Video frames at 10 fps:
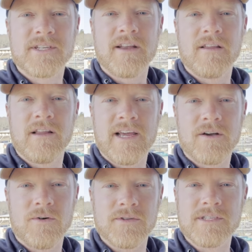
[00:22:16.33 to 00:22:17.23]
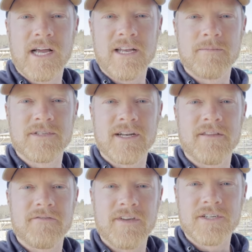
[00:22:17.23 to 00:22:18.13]
of the lake holds 90% of
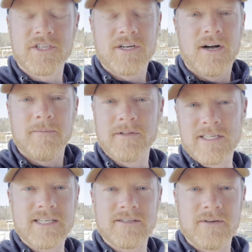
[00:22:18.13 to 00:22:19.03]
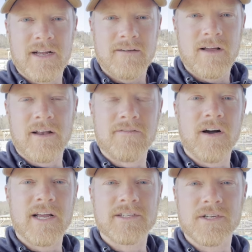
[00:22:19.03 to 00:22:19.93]
the fish. At least that's what I kind of find.